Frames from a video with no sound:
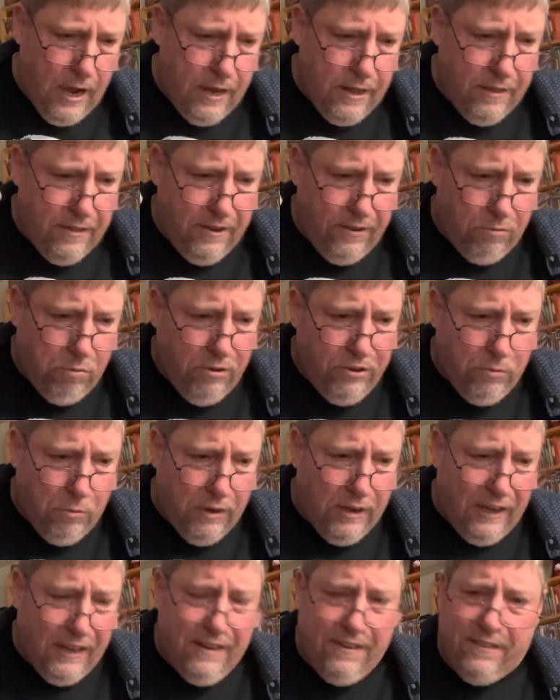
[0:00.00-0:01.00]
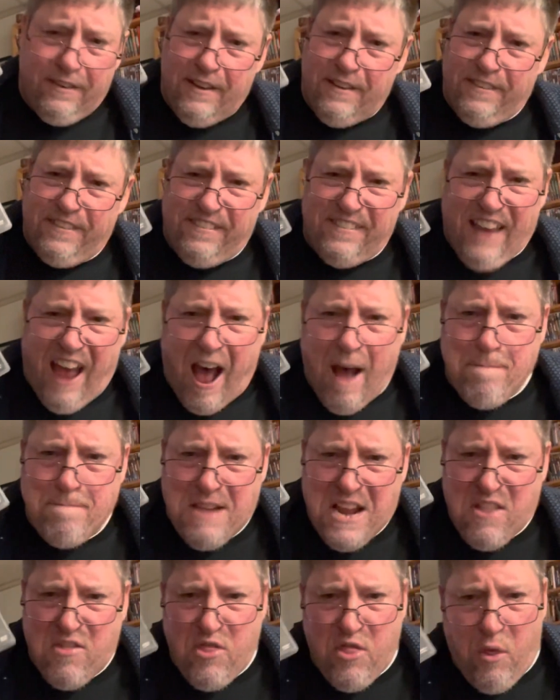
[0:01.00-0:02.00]
This was released as
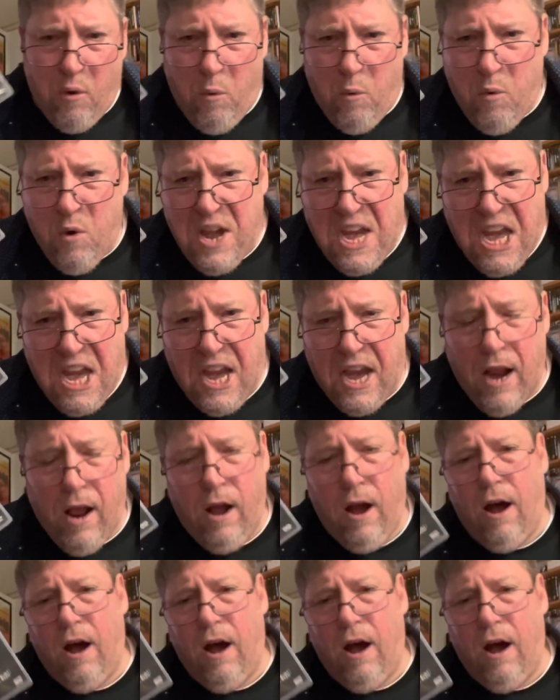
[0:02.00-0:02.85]
Zombi 3.